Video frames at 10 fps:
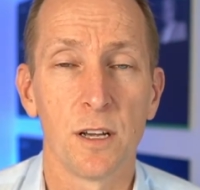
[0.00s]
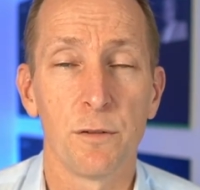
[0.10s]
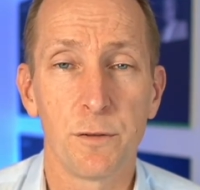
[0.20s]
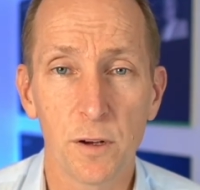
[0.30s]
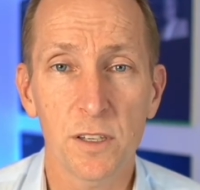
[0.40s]

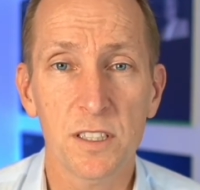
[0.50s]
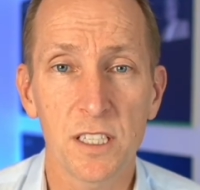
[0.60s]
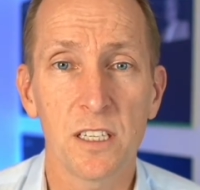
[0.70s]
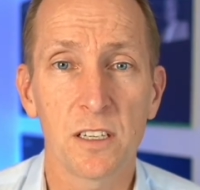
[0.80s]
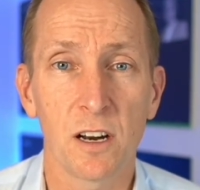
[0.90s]
First
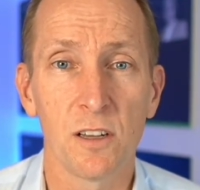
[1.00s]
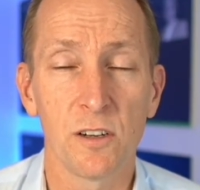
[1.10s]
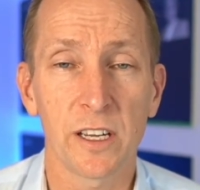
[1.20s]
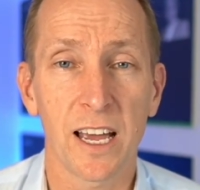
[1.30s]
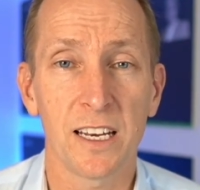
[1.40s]
thing you've got to
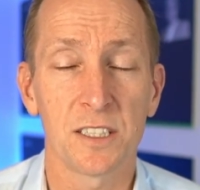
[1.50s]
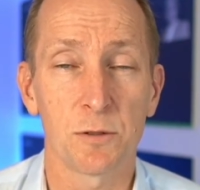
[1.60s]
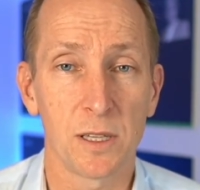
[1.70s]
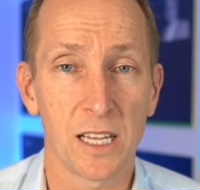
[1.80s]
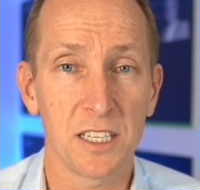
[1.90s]
look at is the
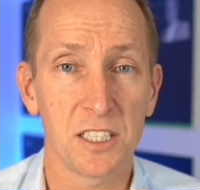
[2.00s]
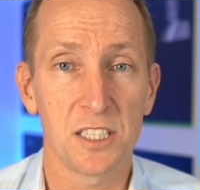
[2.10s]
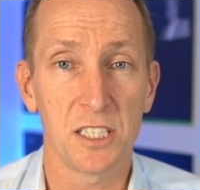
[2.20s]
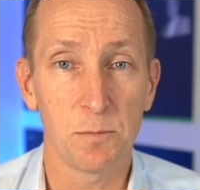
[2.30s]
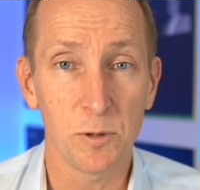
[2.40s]

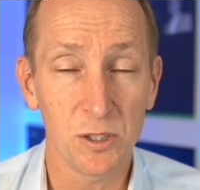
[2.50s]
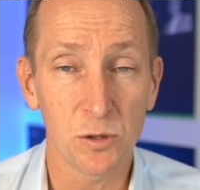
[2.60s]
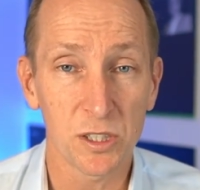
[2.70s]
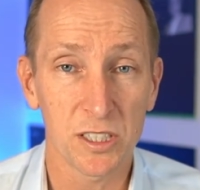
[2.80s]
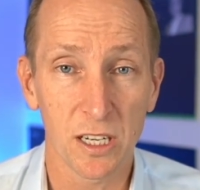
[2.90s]
relationship with
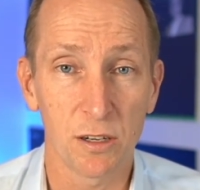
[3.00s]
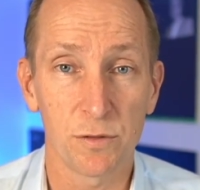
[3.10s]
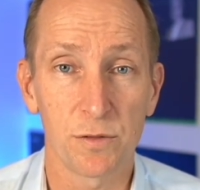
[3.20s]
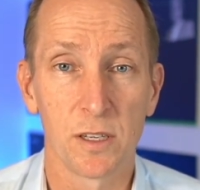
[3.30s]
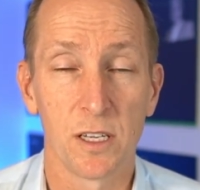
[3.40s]

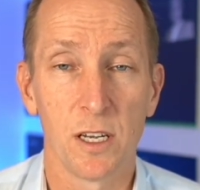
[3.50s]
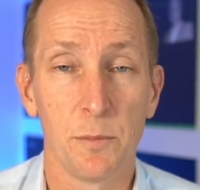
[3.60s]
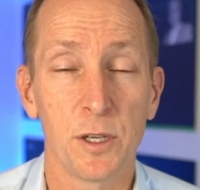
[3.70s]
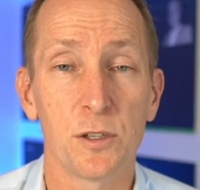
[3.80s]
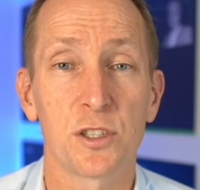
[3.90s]
yourself,
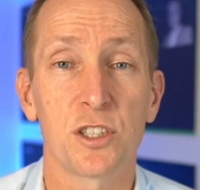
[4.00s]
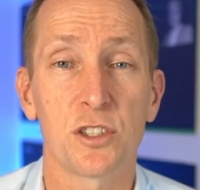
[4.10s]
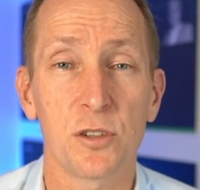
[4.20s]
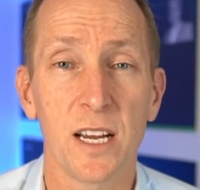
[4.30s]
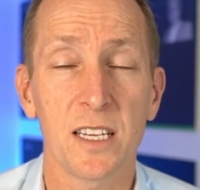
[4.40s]
because
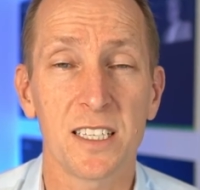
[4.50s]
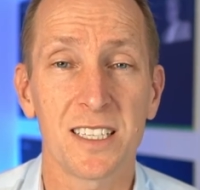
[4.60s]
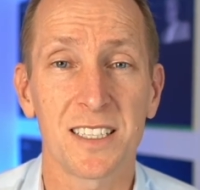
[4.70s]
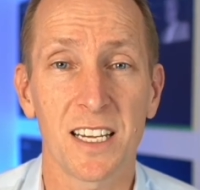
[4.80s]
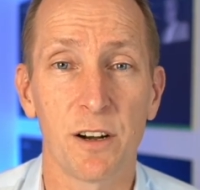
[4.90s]
stress is
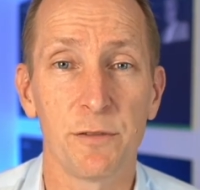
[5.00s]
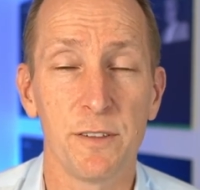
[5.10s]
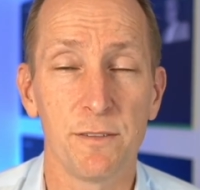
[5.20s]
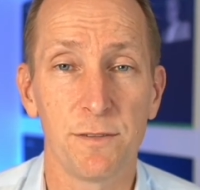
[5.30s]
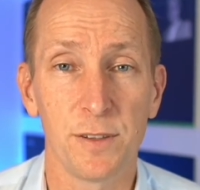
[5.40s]

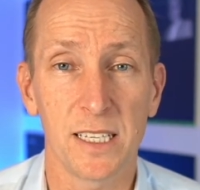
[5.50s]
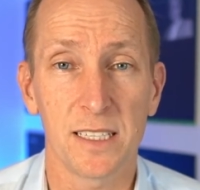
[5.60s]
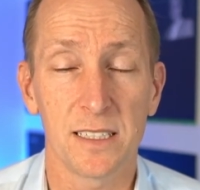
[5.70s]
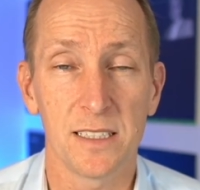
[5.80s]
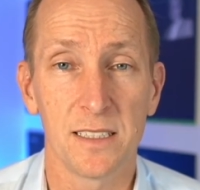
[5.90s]

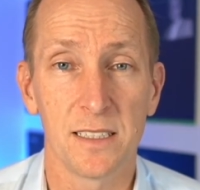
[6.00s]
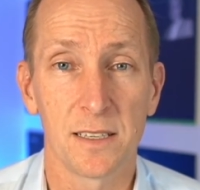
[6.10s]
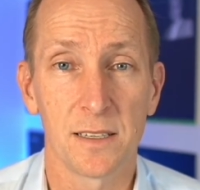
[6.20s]
self-inflicted.